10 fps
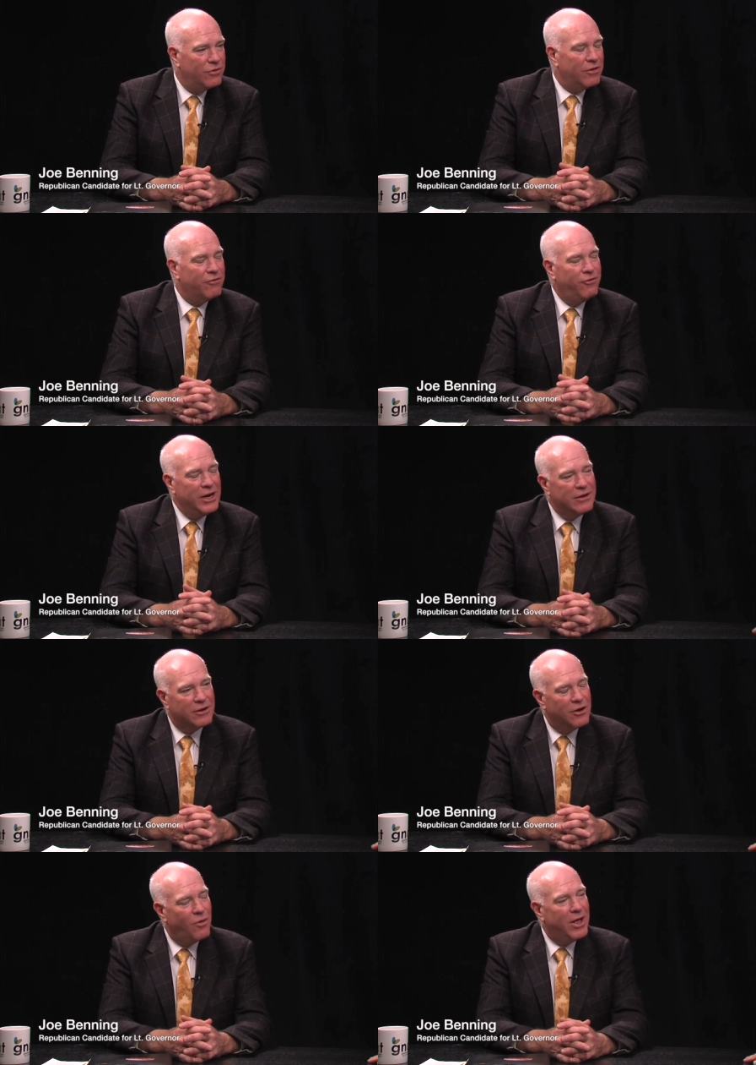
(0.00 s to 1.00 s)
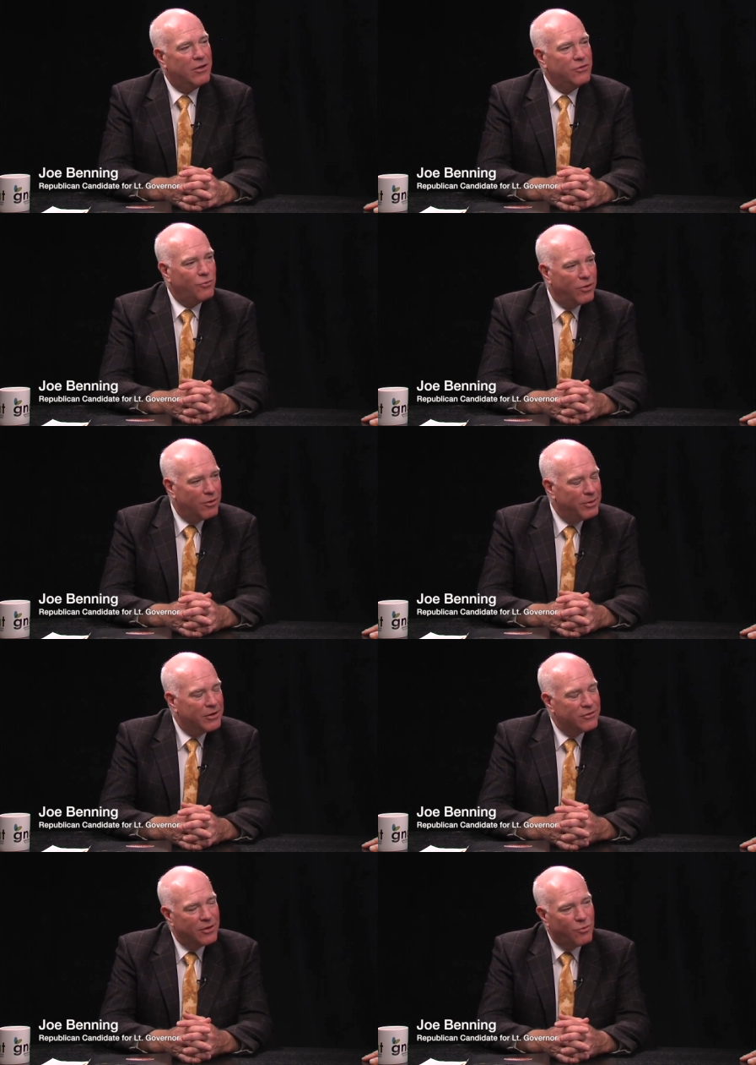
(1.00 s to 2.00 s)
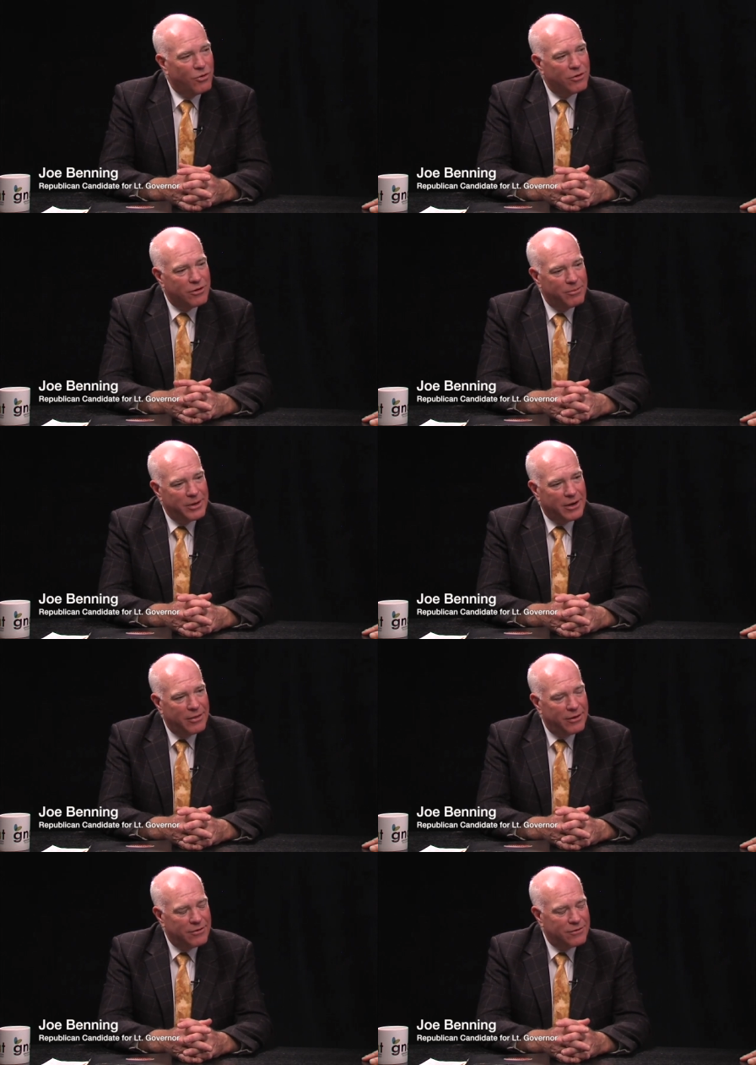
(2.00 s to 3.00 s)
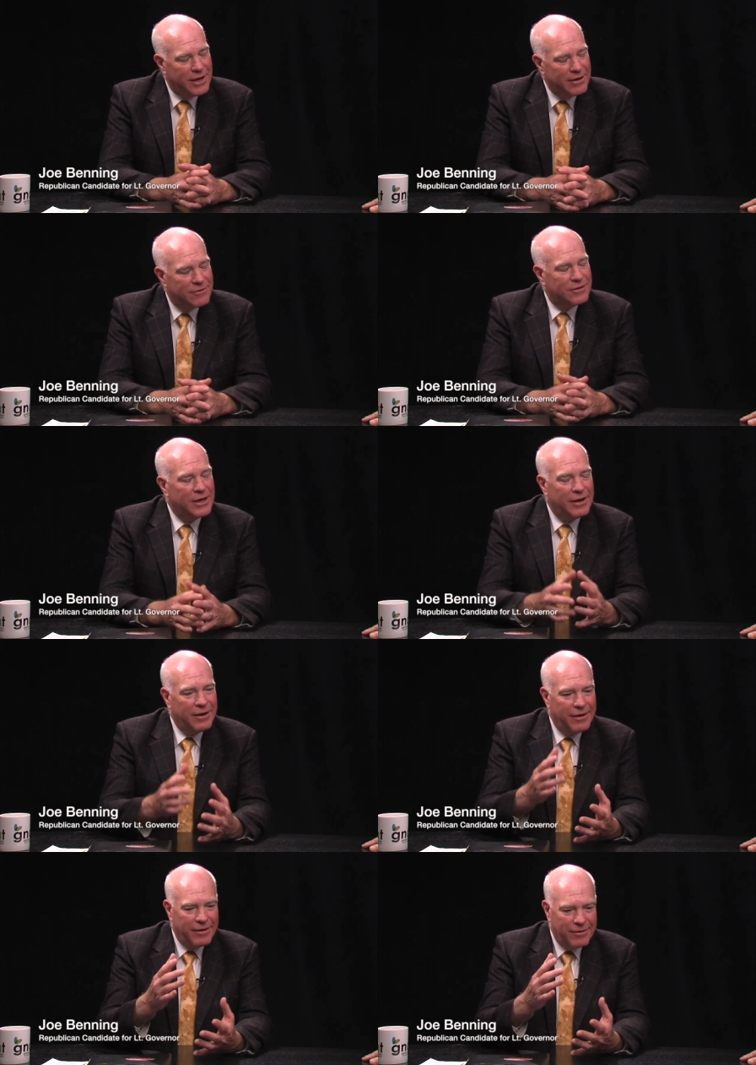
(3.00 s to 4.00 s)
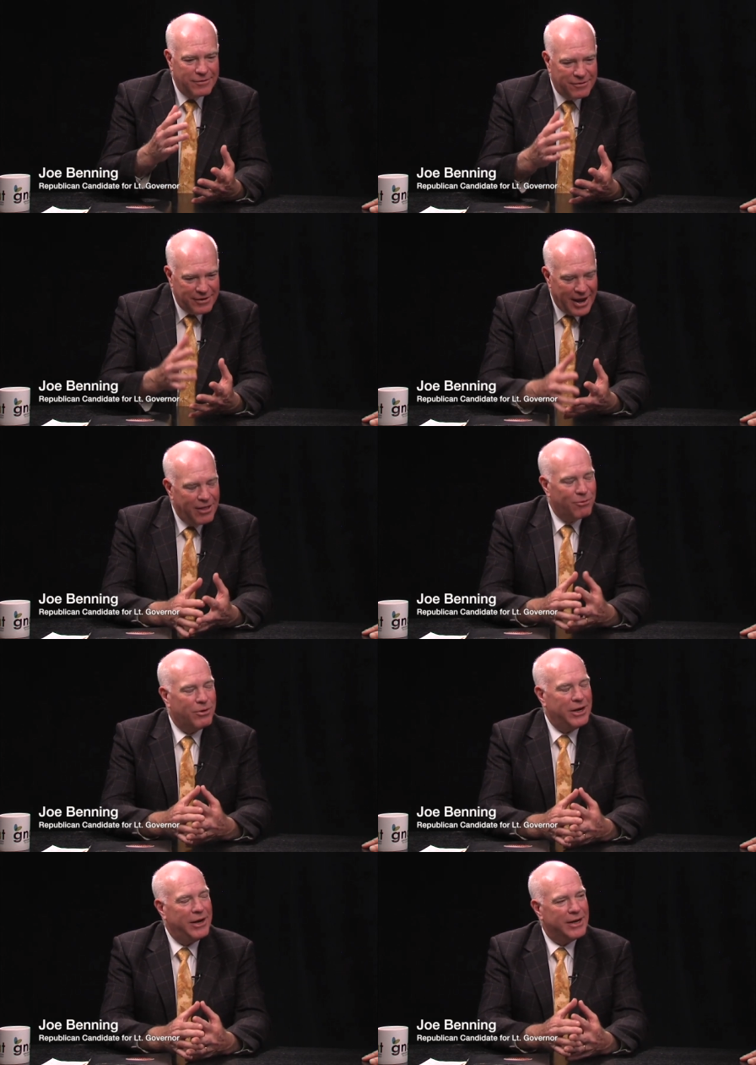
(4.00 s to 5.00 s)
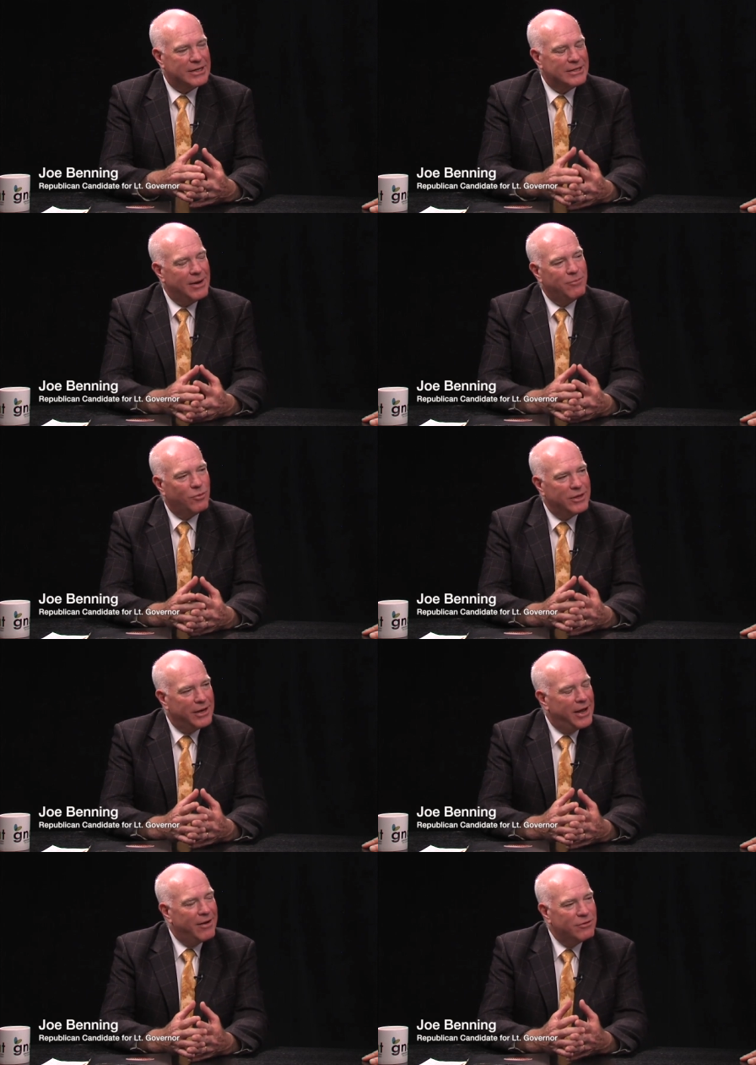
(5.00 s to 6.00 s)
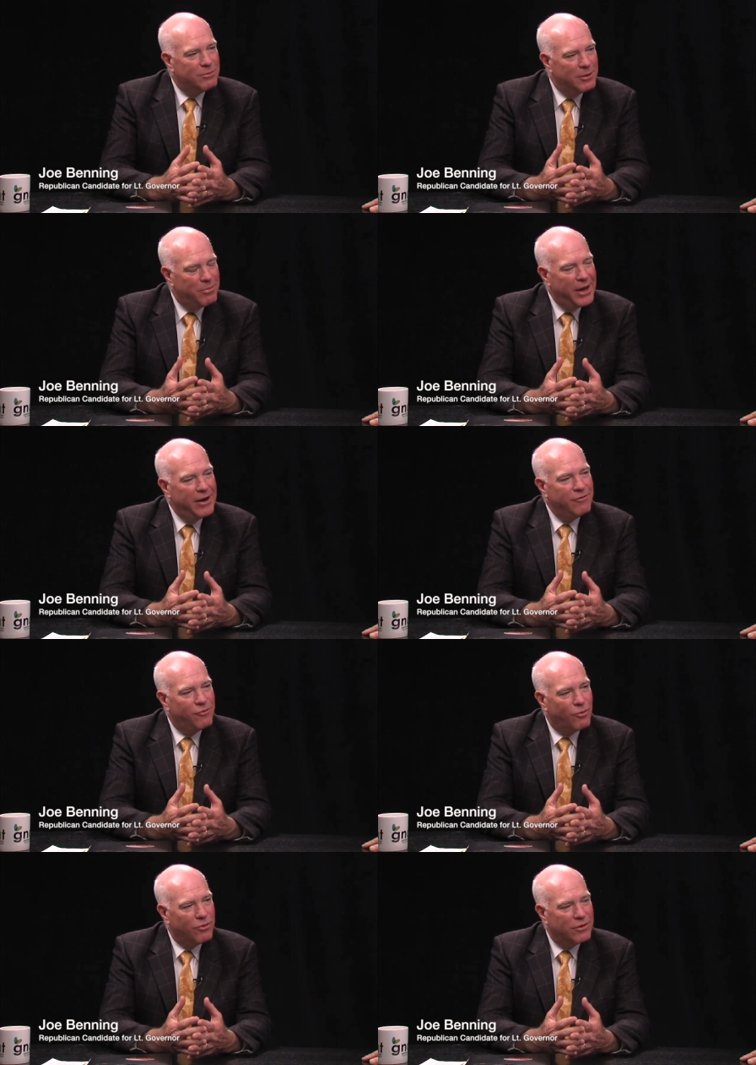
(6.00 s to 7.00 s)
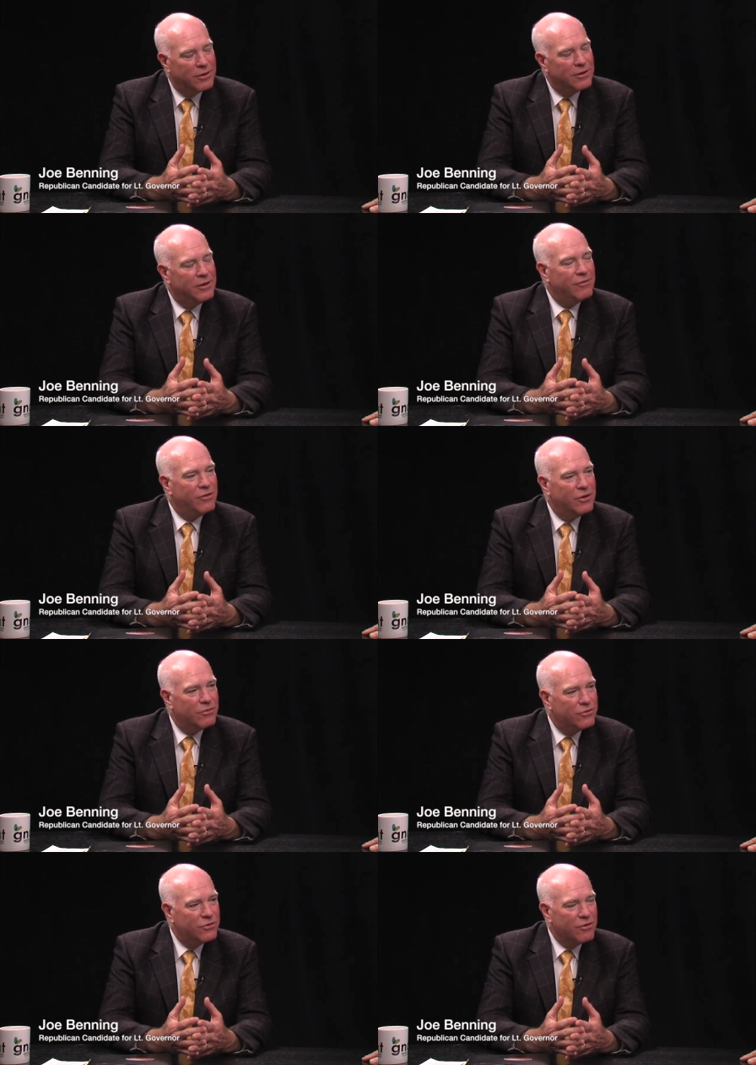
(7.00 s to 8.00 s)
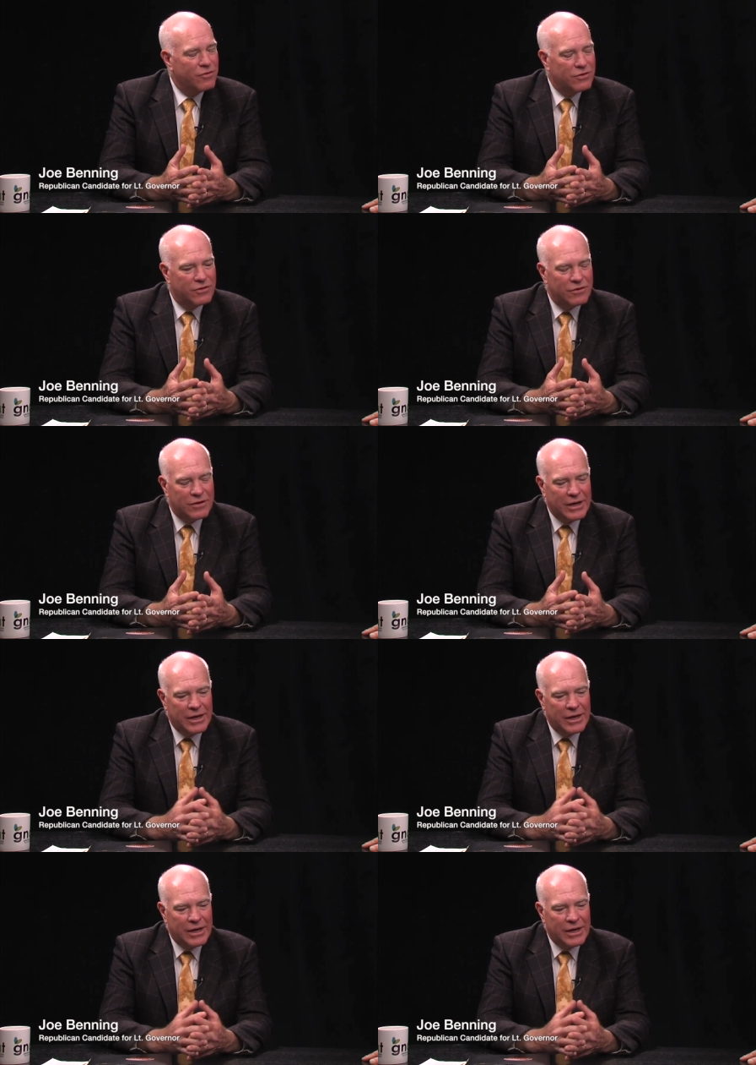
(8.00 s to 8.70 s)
their feet to go elsewhere because they weren't going to be on the state's salary and accept what they'd have to be paid for to deliver those services.